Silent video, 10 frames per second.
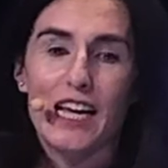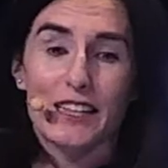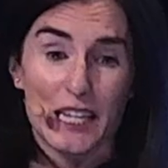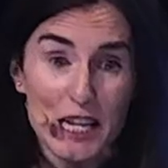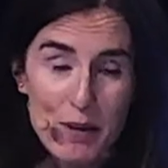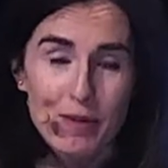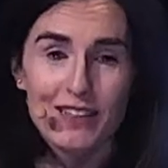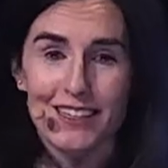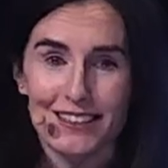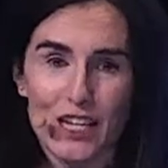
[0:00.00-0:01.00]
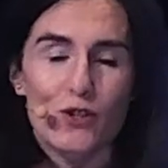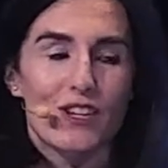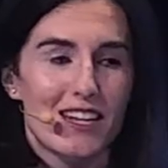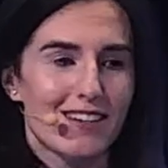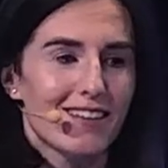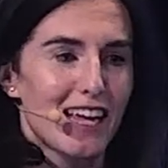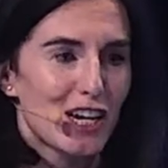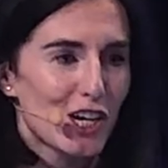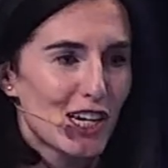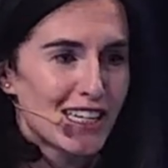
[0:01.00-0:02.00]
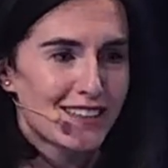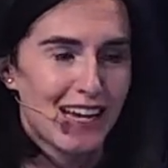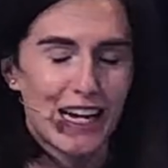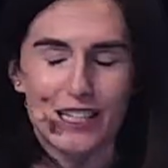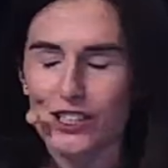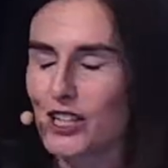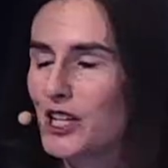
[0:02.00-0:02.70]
the nimbleness that you need at that early stage,